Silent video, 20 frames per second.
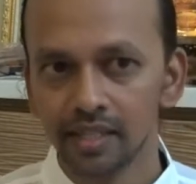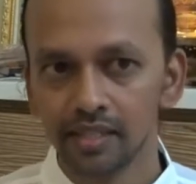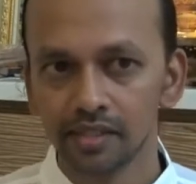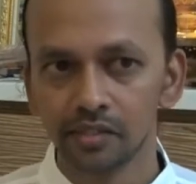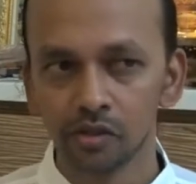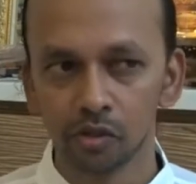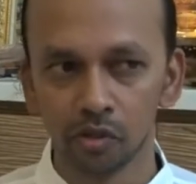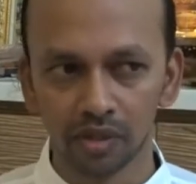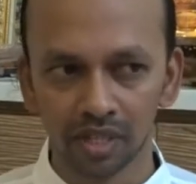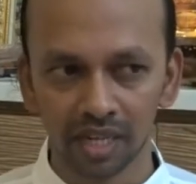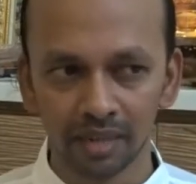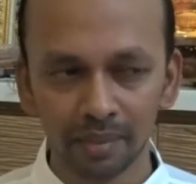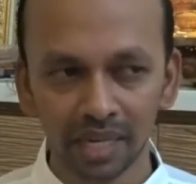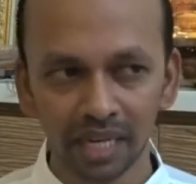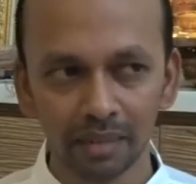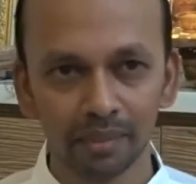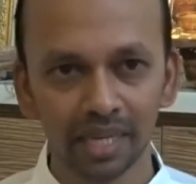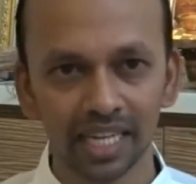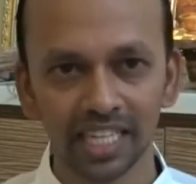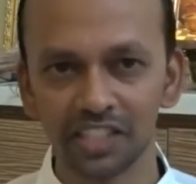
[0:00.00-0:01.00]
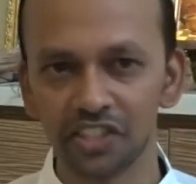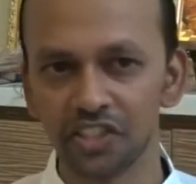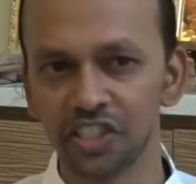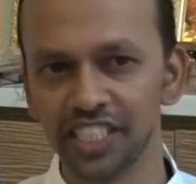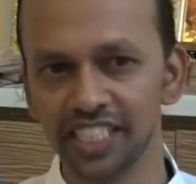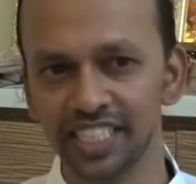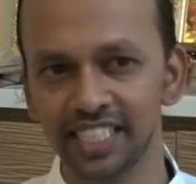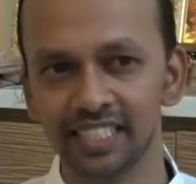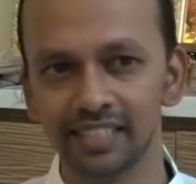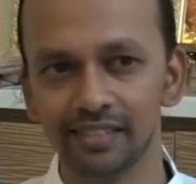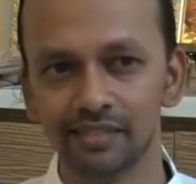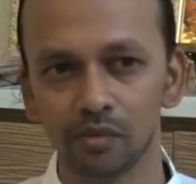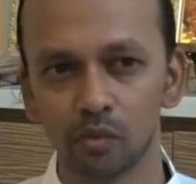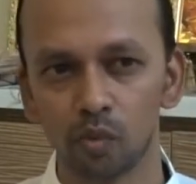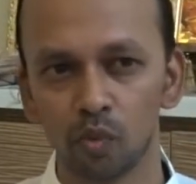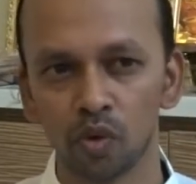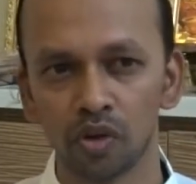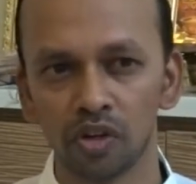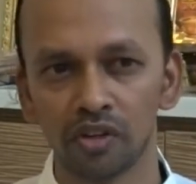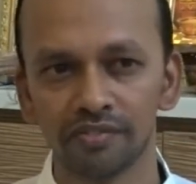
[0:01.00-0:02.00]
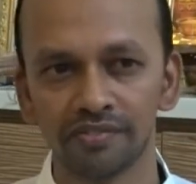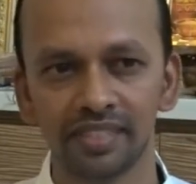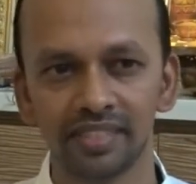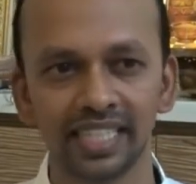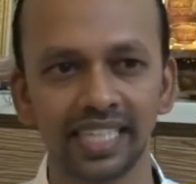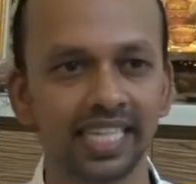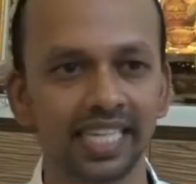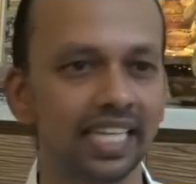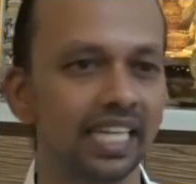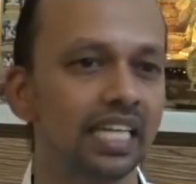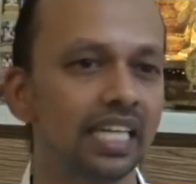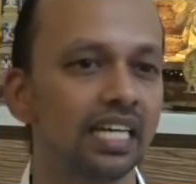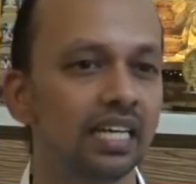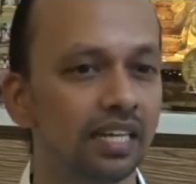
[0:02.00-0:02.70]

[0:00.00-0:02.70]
So Ramana Maharshi is one of the